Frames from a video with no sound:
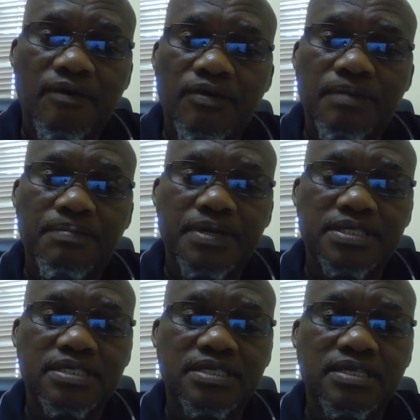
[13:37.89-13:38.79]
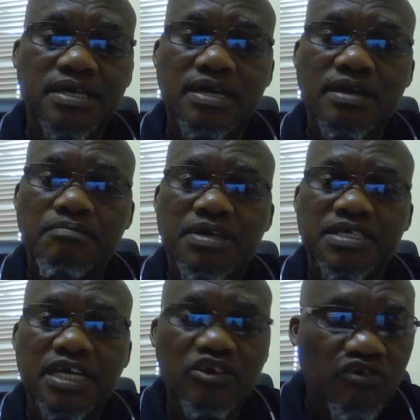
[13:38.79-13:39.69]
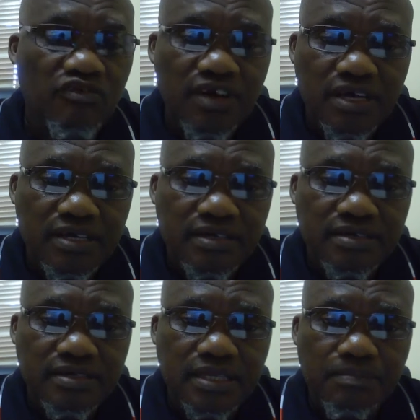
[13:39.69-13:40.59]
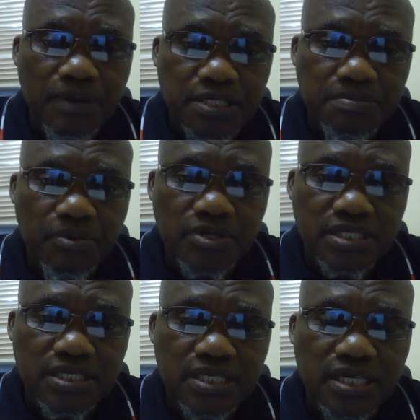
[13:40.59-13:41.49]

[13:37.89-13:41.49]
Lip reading: or a person must hand over the passport,